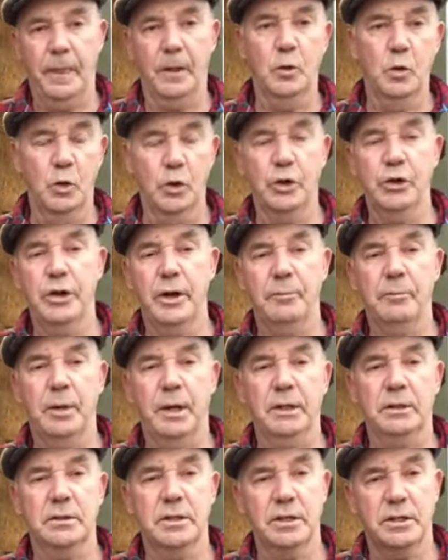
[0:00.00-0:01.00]
going on your
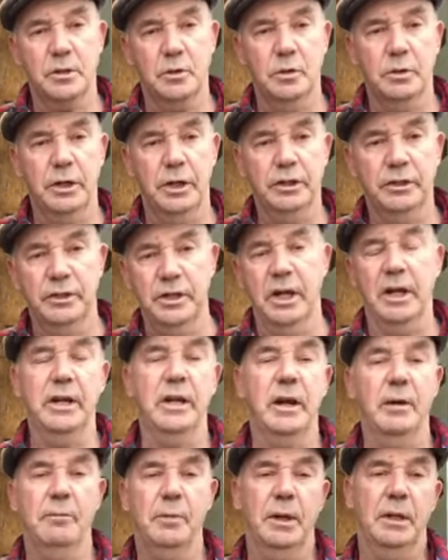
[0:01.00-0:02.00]
plants, it's going to adhere to
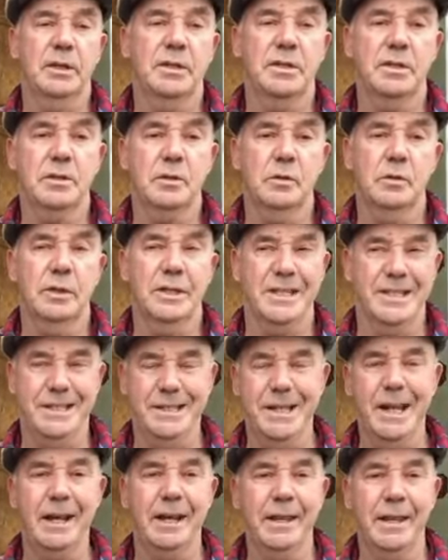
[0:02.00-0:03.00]
your plants, it's going to
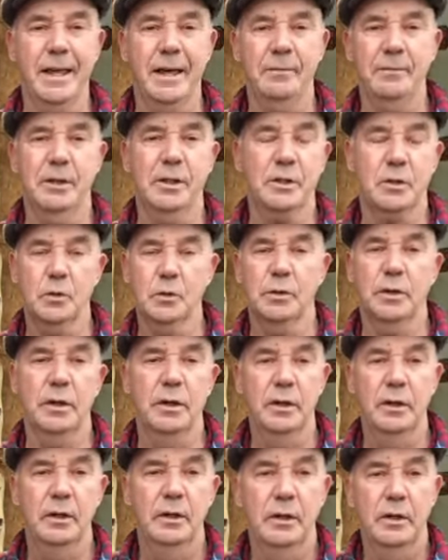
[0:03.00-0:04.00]
stick to them, and it's
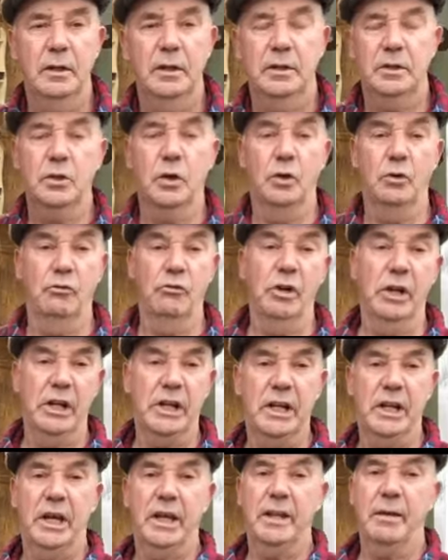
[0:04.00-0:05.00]
going to really
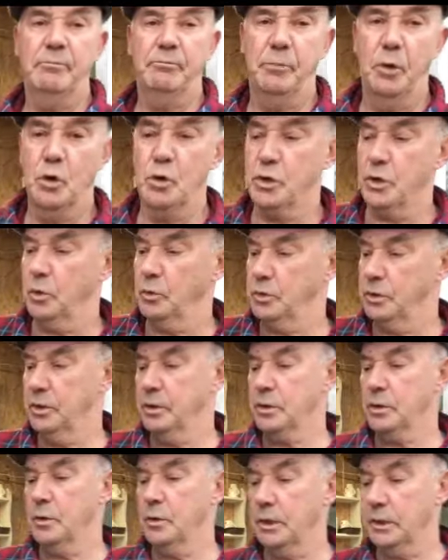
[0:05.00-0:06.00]
clear them bugs out.
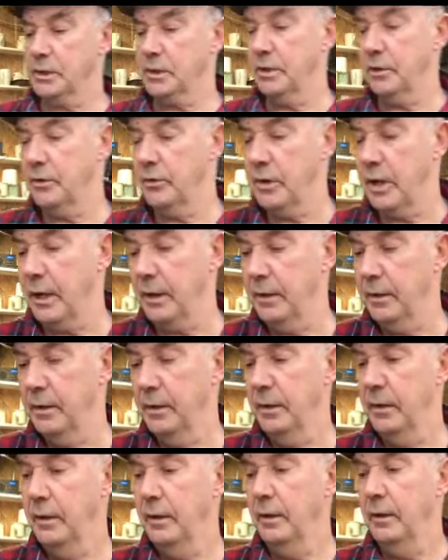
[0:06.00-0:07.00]
So
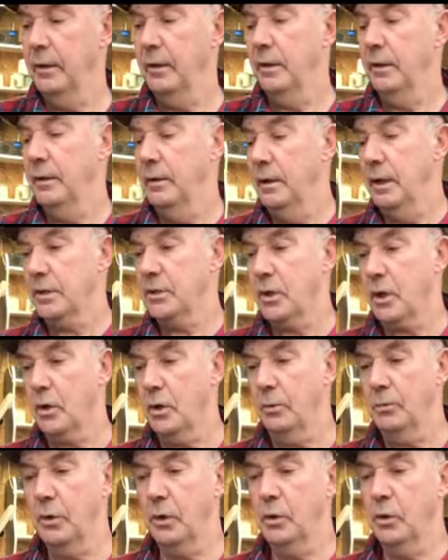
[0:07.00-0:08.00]
that's a
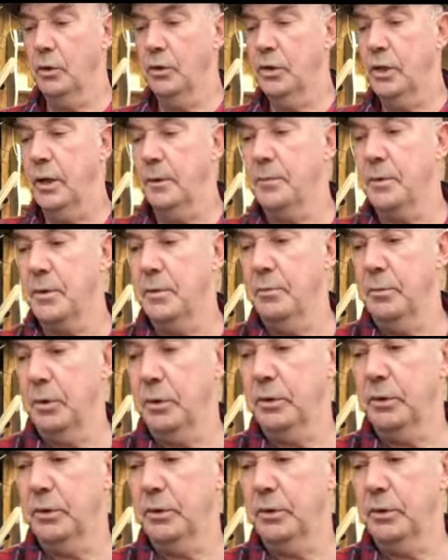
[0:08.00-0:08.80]
couple of good tips. But